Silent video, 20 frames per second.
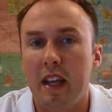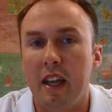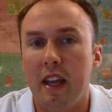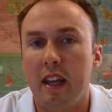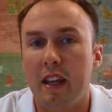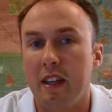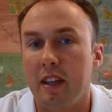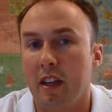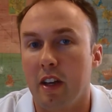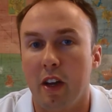
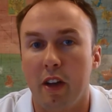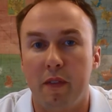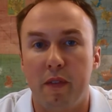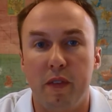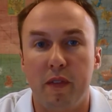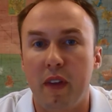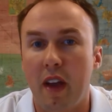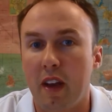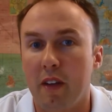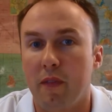you know, if
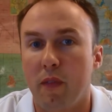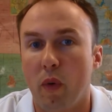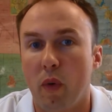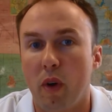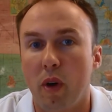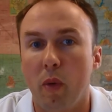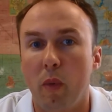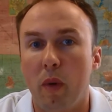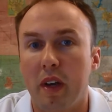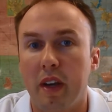you've got a four
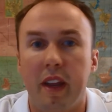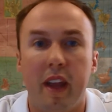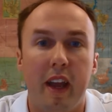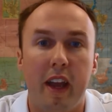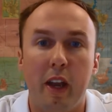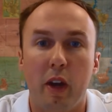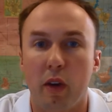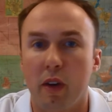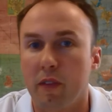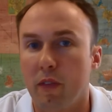oh one k
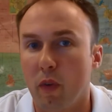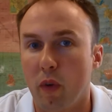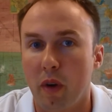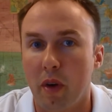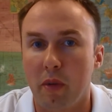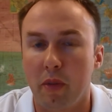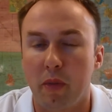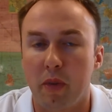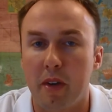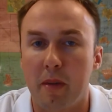or a four oh
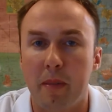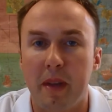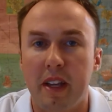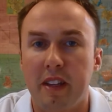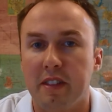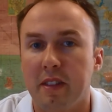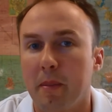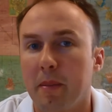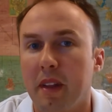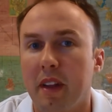three b,
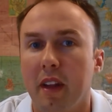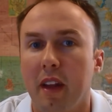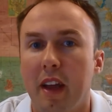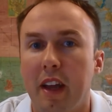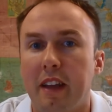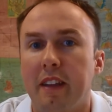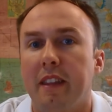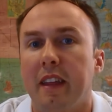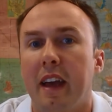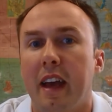something
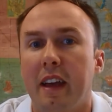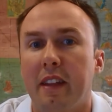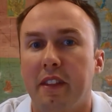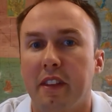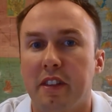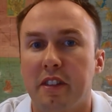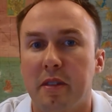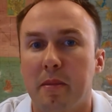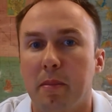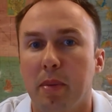like that,
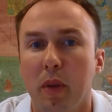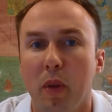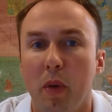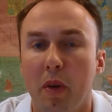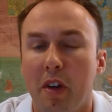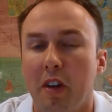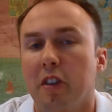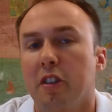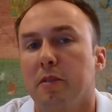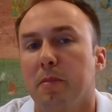that's
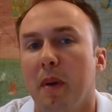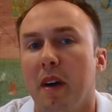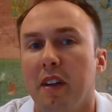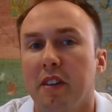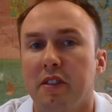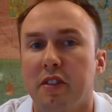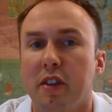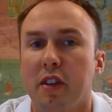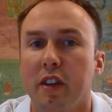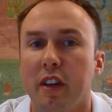employer
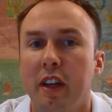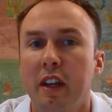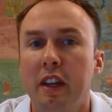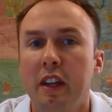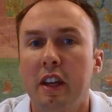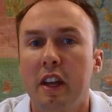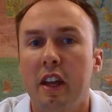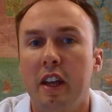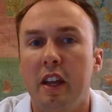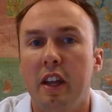sponsored,
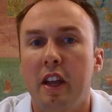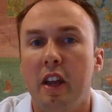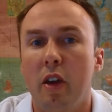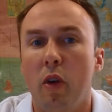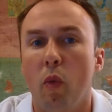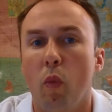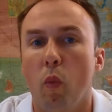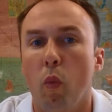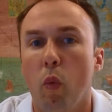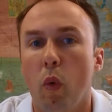
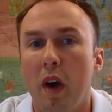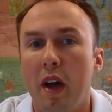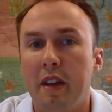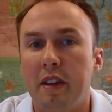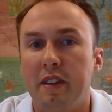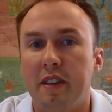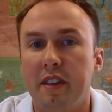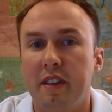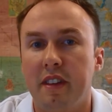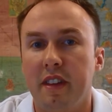
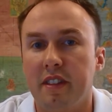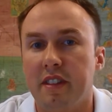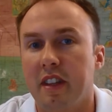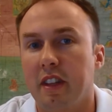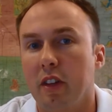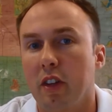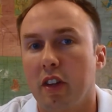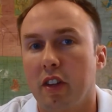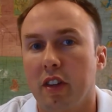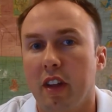what does it
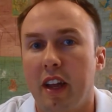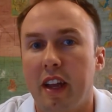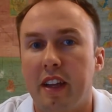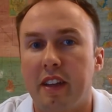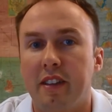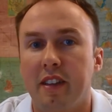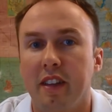look like to